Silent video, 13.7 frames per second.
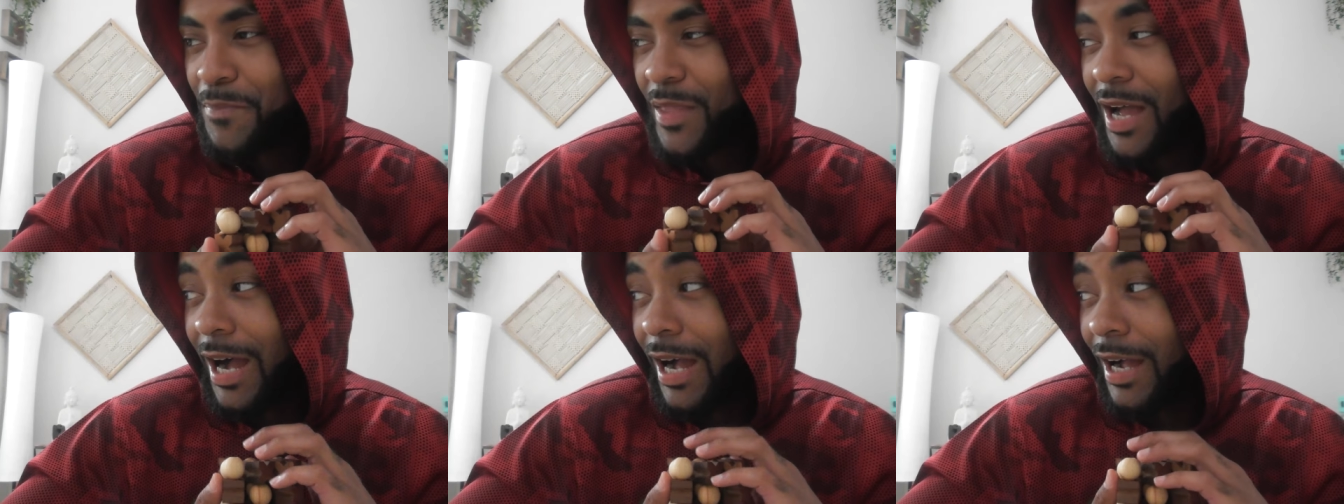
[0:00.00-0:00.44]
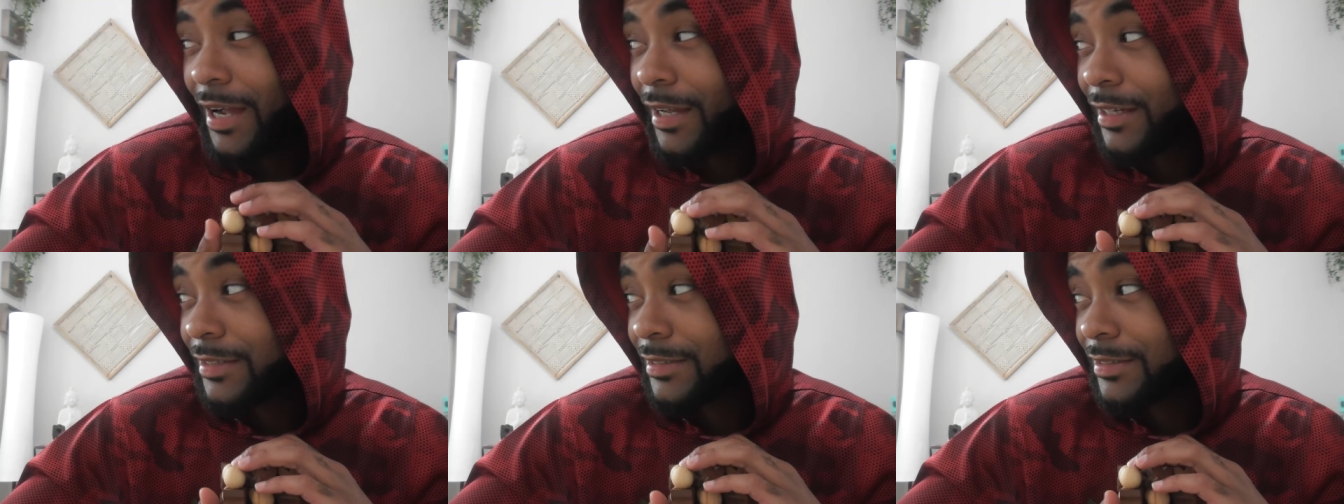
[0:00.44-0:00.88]
I
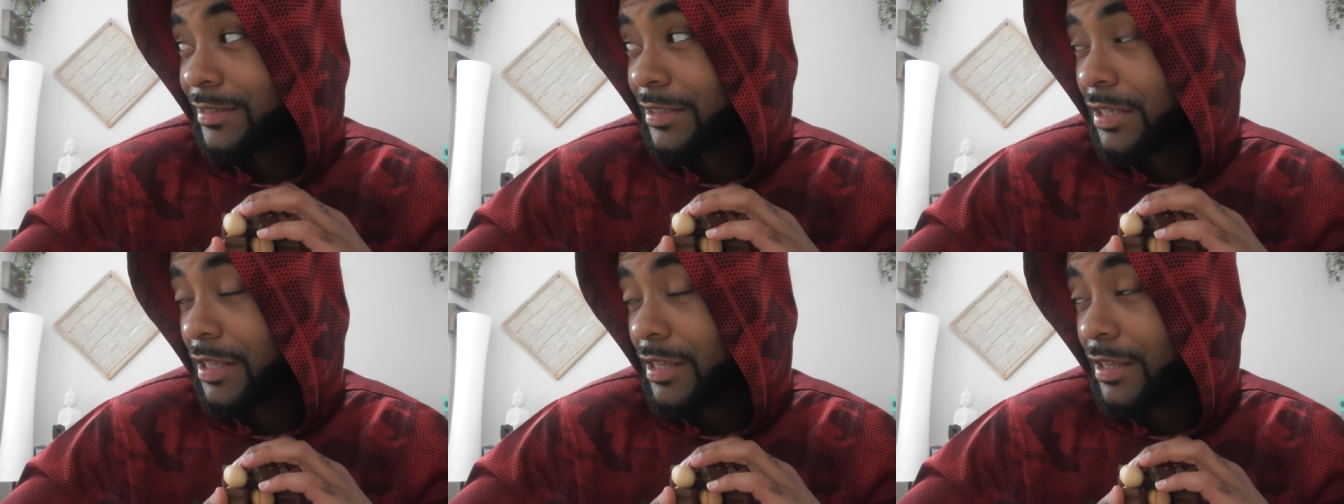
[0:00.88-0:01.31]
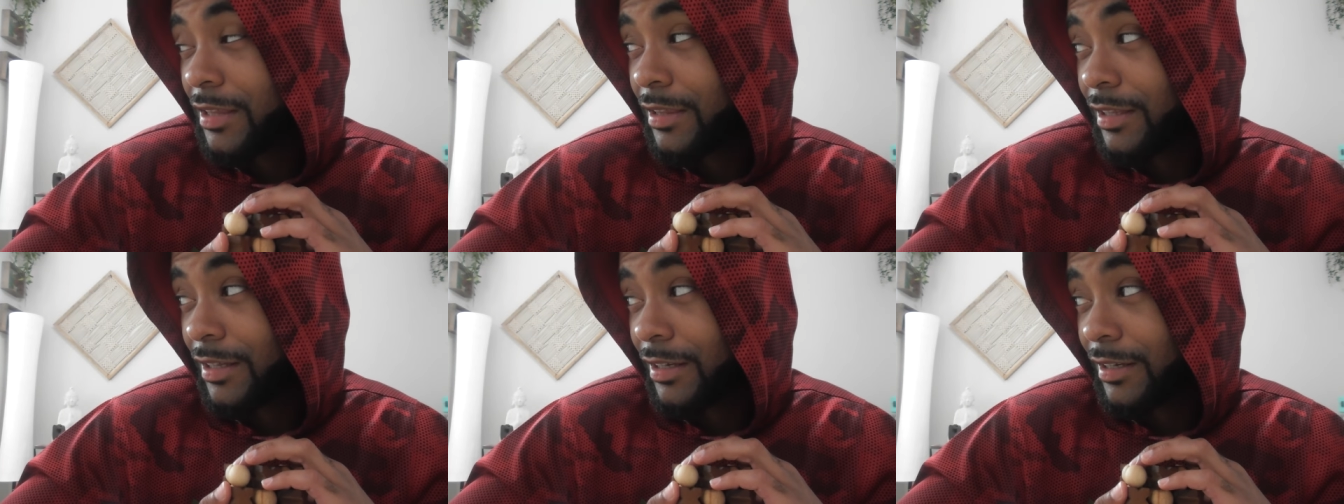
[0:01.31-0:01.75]

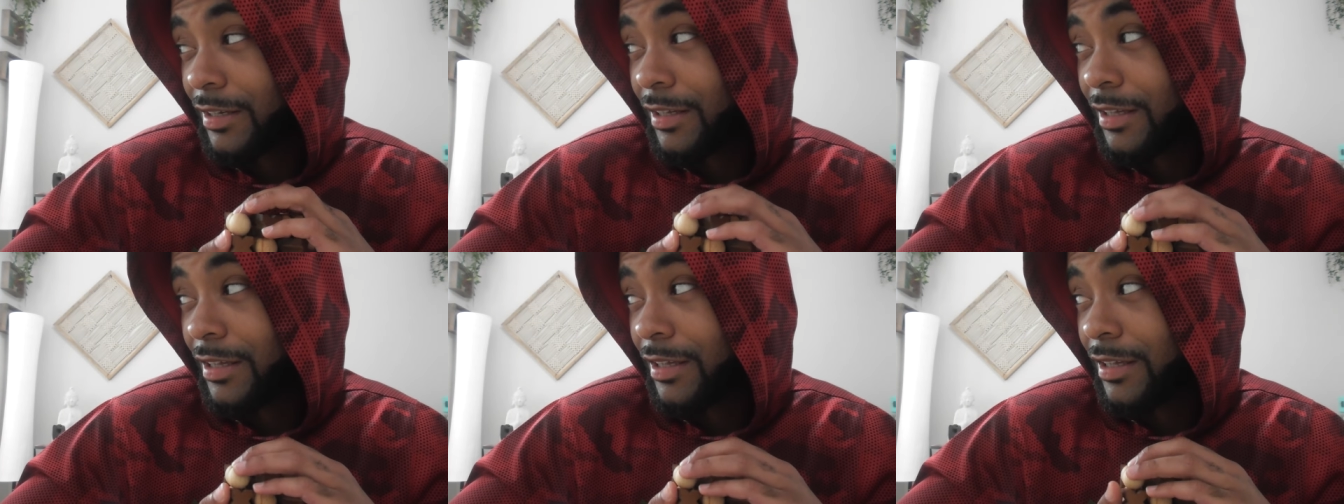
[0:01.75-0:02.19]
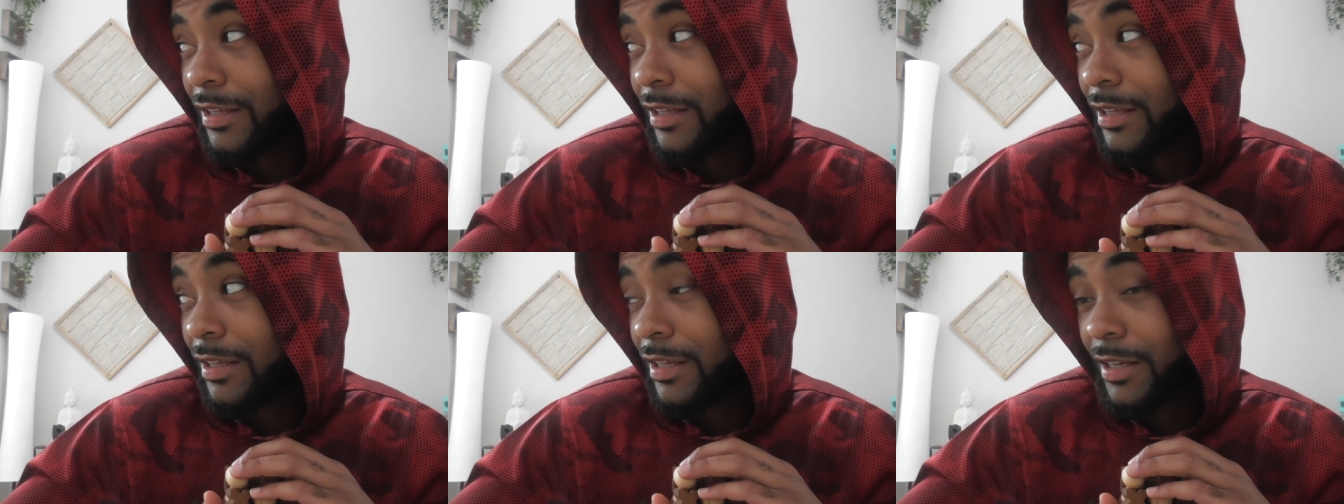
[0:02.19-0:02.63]
think
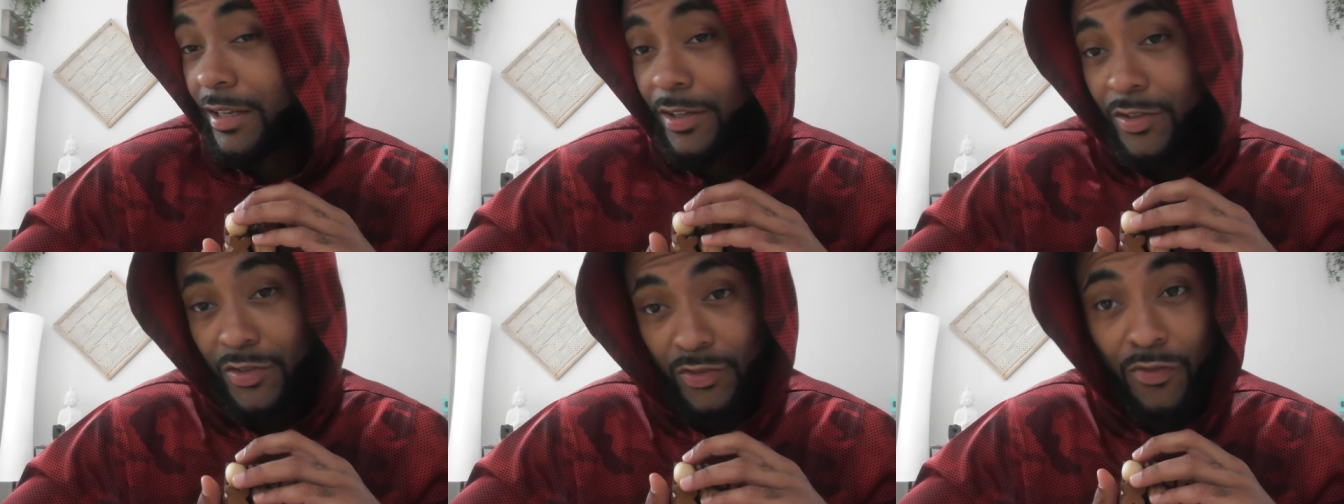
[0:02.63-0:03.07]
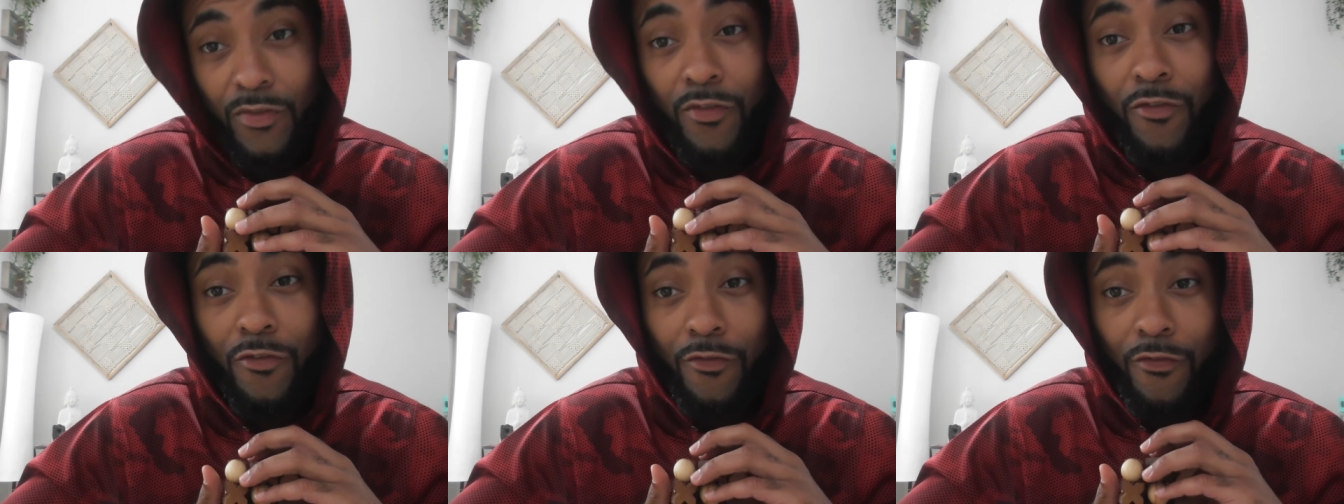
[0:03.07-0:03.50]
it is
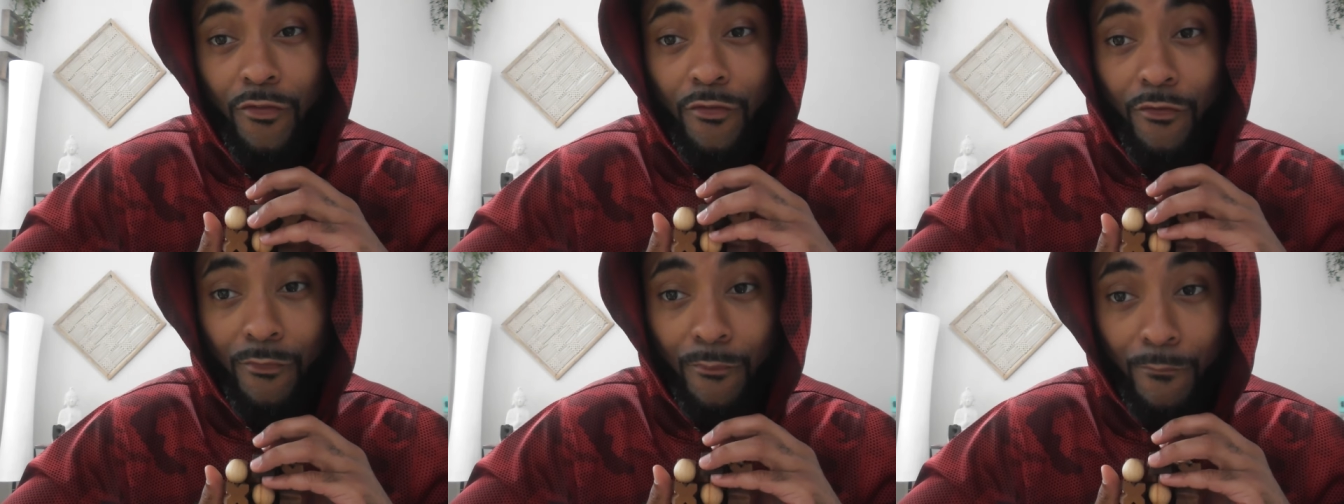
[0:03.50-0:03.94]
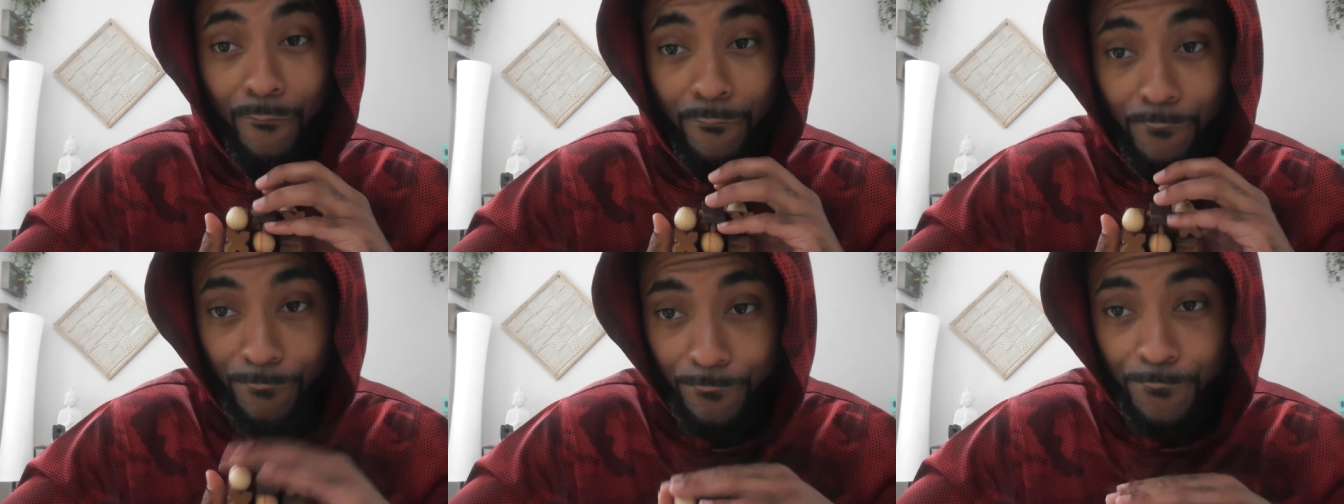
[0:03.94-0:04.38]

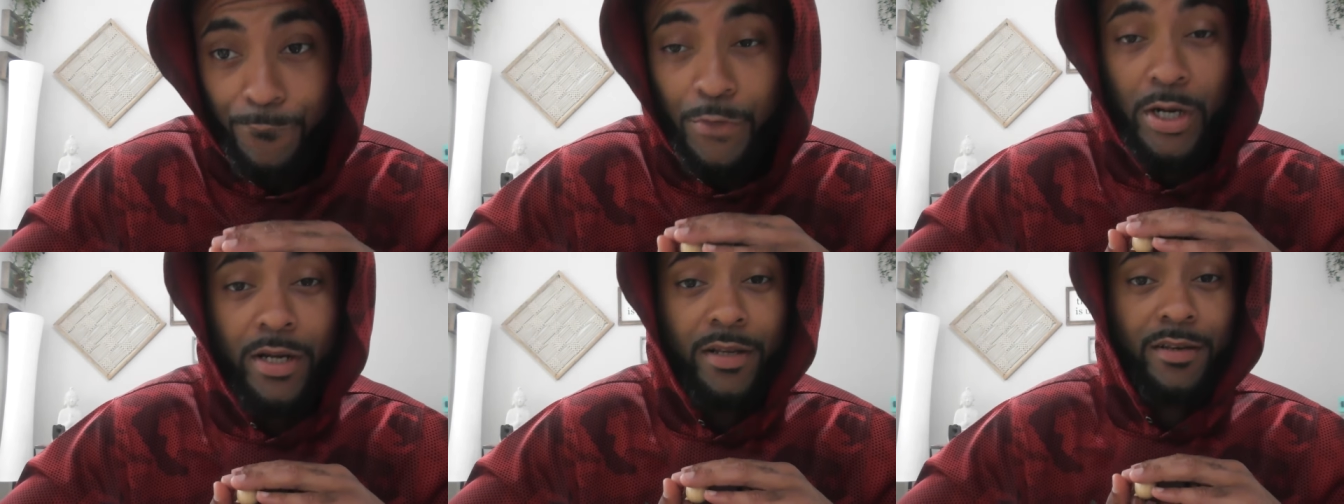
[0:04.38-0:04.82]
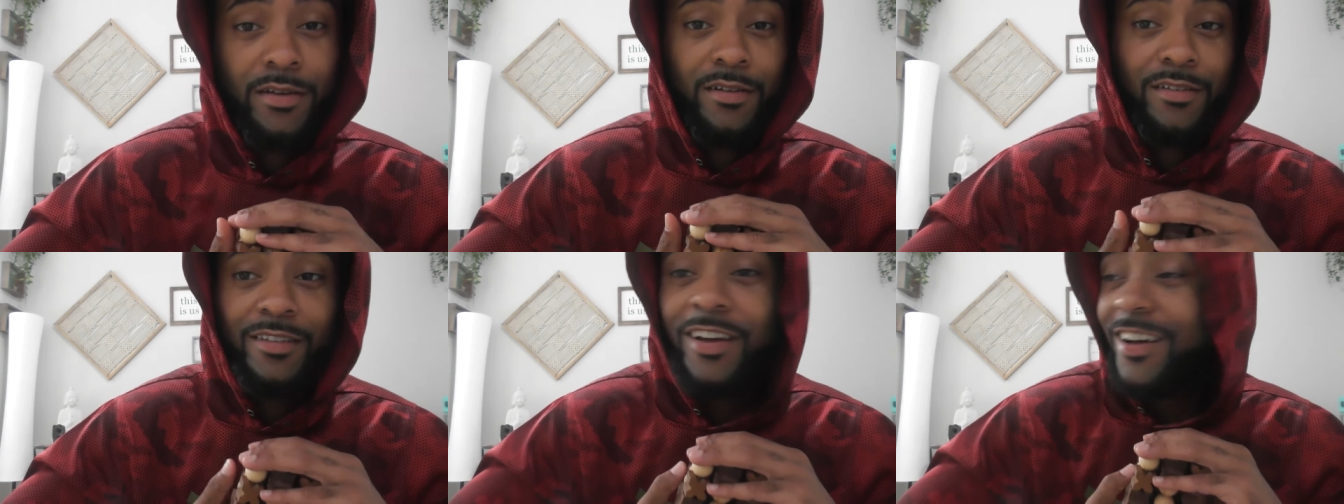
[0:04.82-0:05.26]
fun.
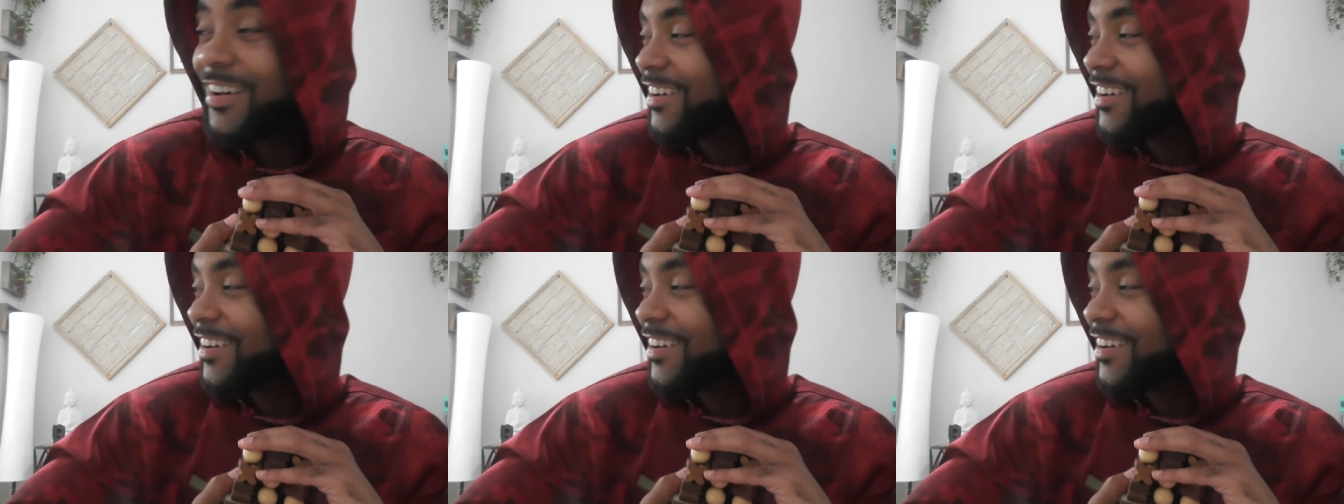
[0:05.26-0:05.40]
I